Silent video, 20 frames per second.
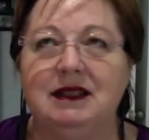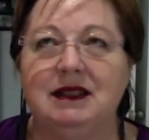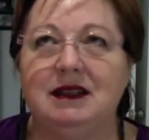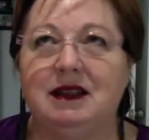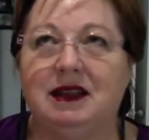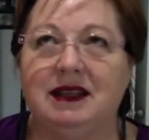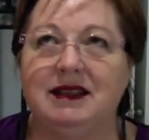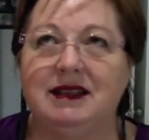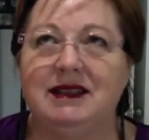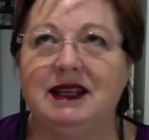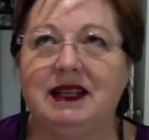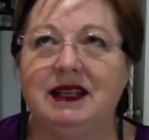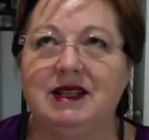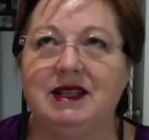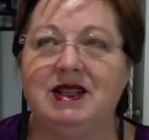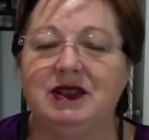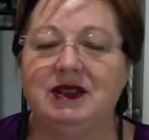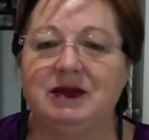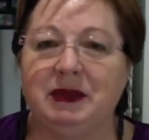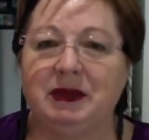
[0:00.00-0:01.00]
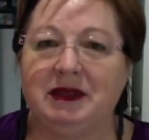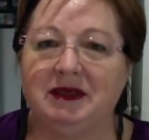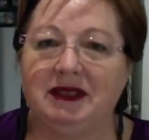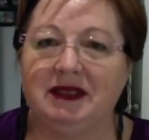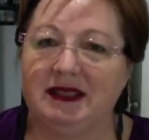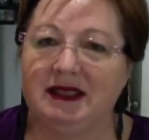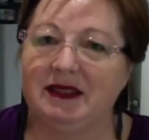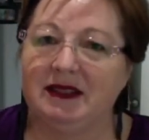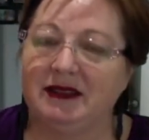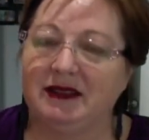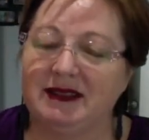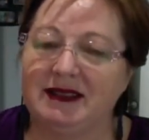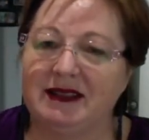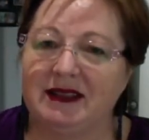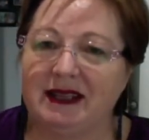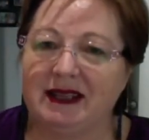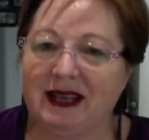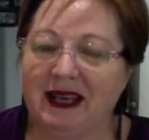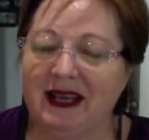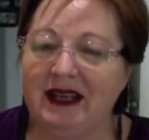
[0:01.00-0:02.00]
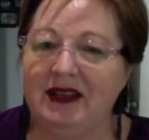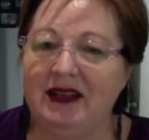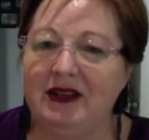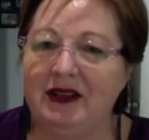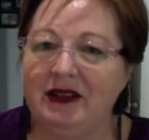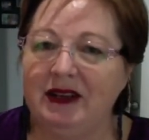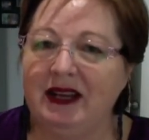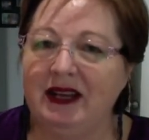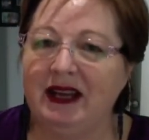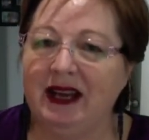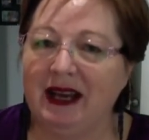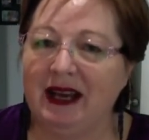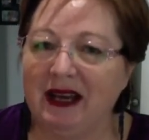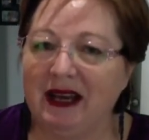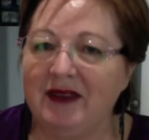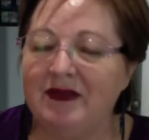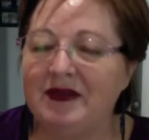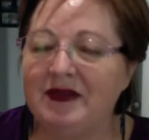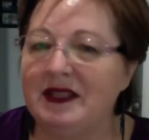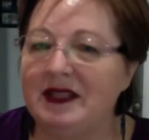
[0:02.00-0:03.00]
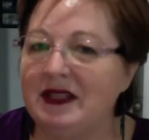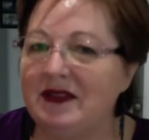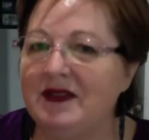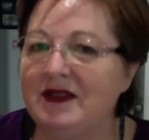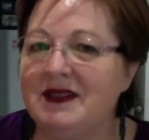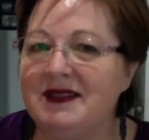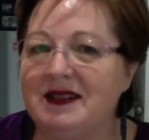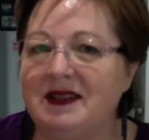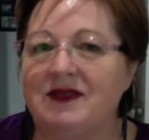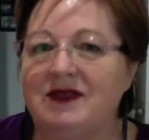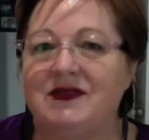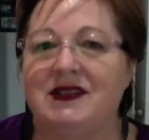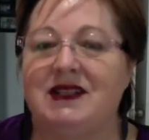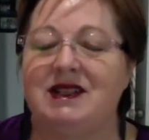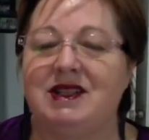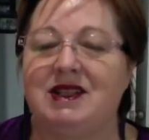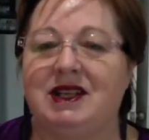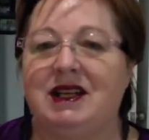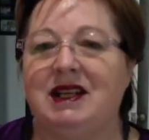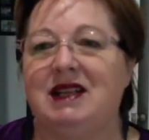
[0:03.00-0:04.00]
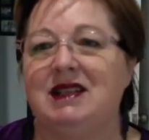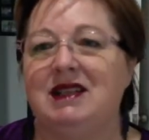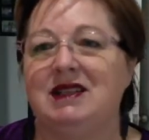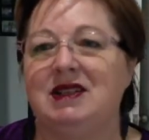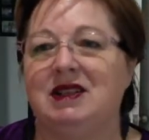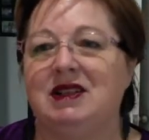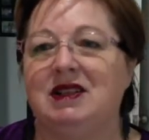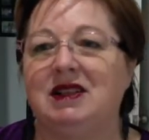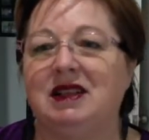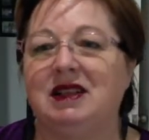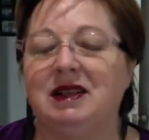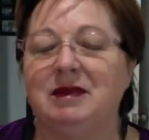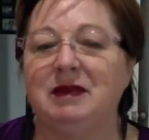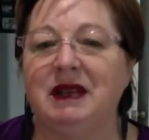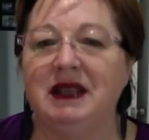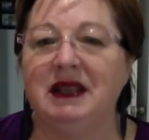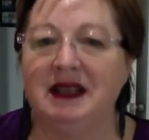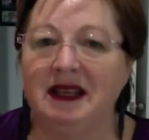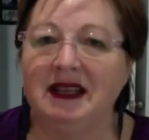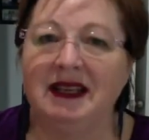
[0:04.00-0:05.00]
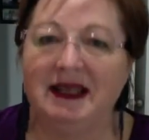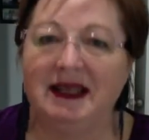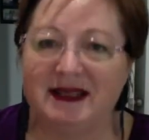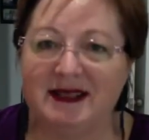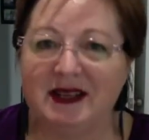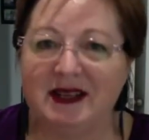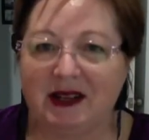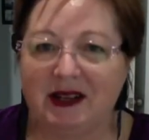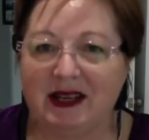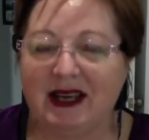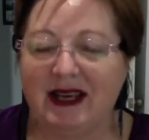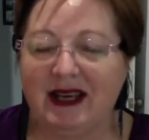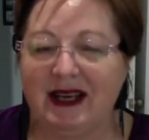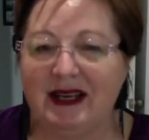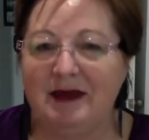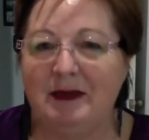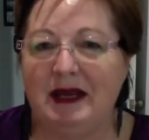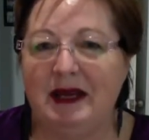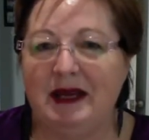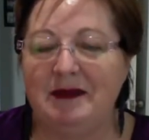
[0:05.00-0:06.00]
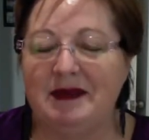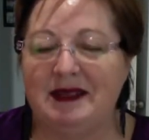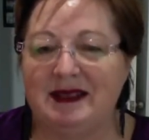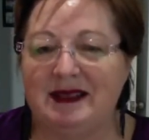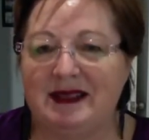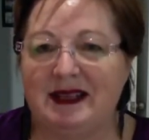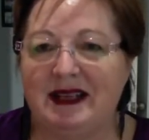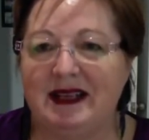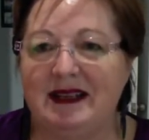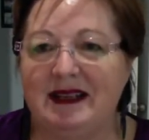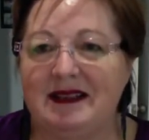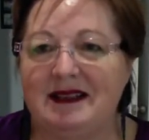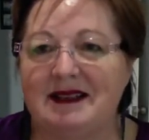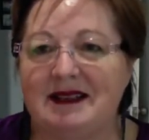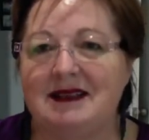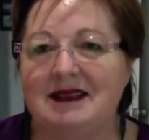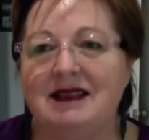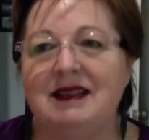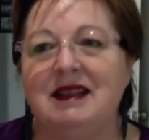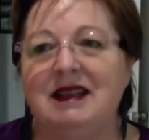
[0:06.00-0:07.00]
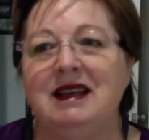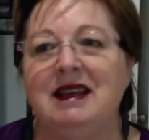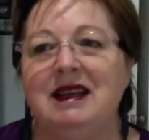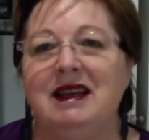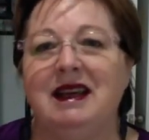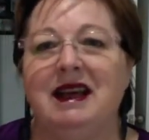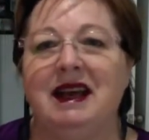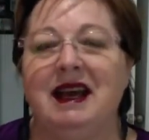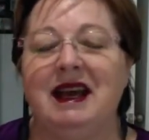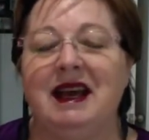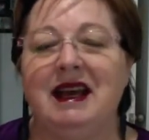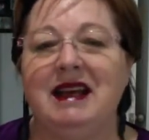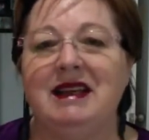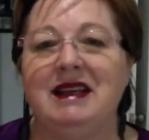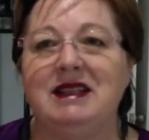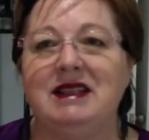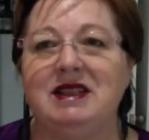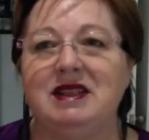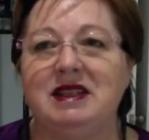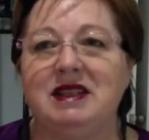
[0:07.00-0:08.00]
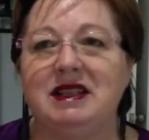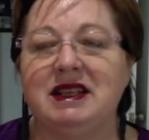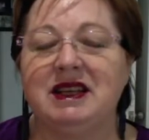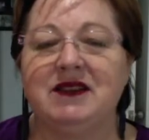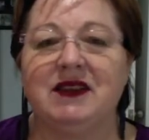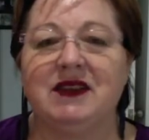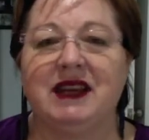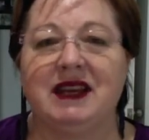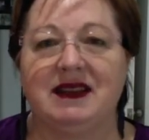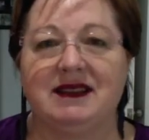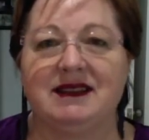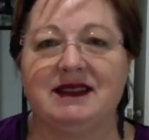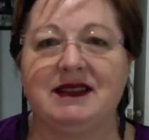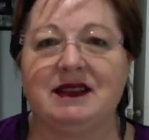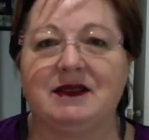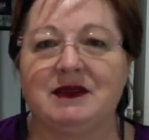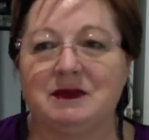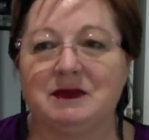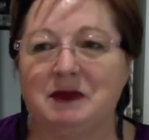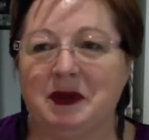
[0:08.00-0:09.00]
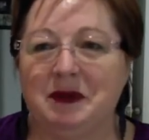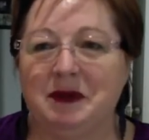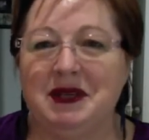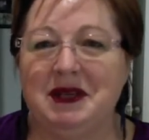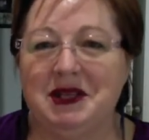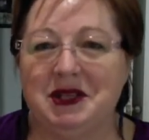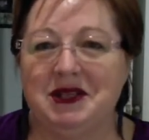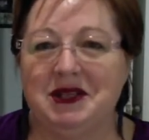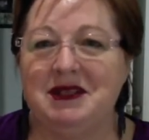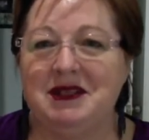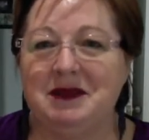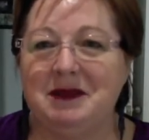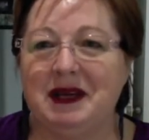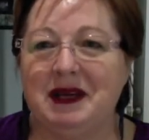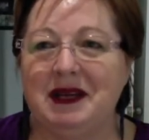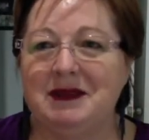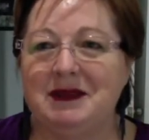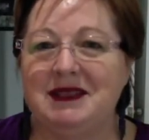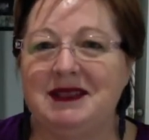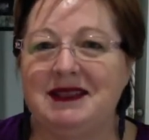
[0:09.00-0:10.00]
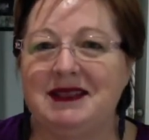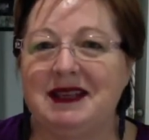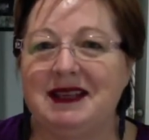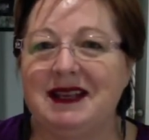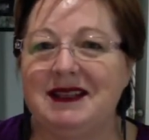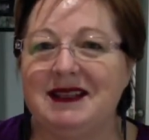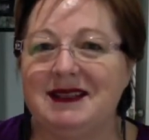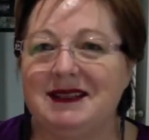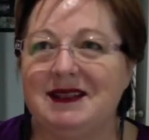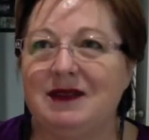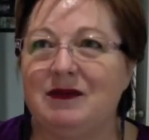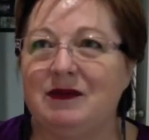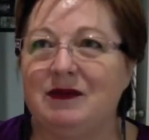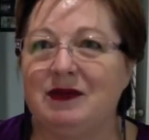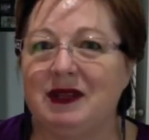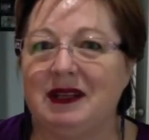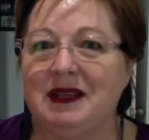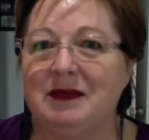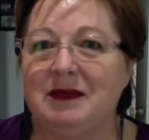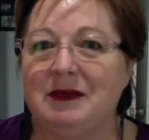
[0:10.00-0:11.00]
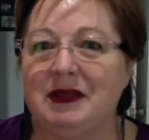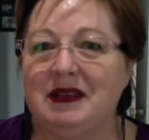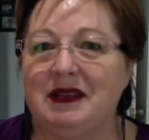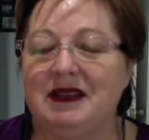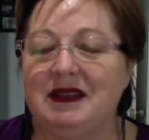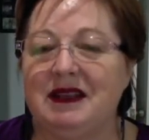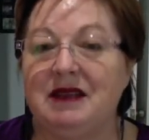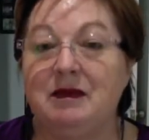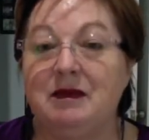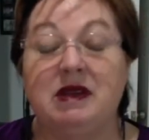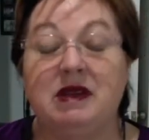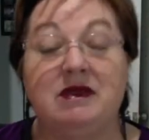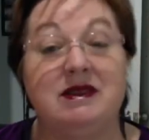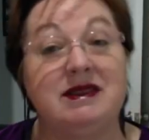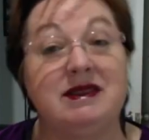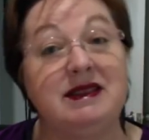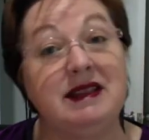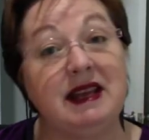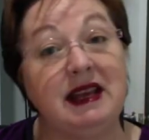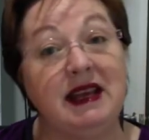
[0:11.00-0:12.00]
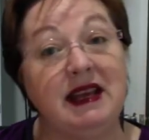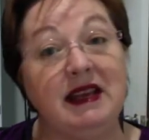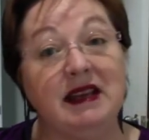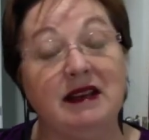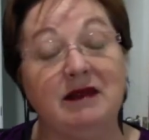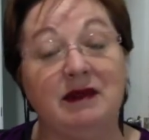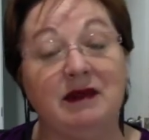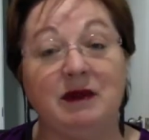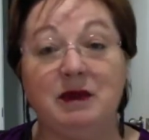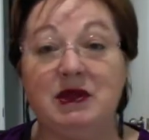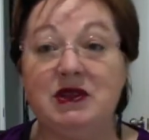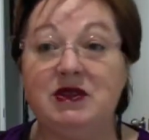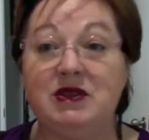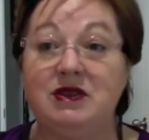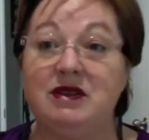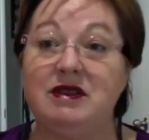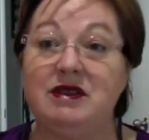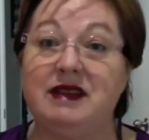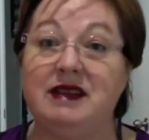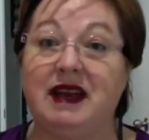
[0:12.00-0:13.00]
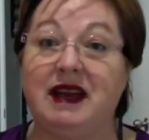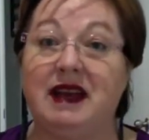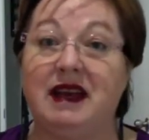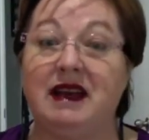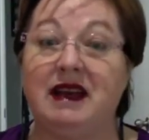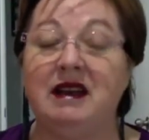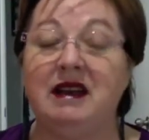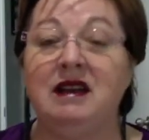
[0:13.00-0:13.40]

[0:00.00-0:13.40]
Like, take a chill pill, Linda. It's okay. You don't have to give yourself such a hard time. It's okay to make mistakes. And giving ourselves permission to make mistakes is a really big thing, because then when we do that,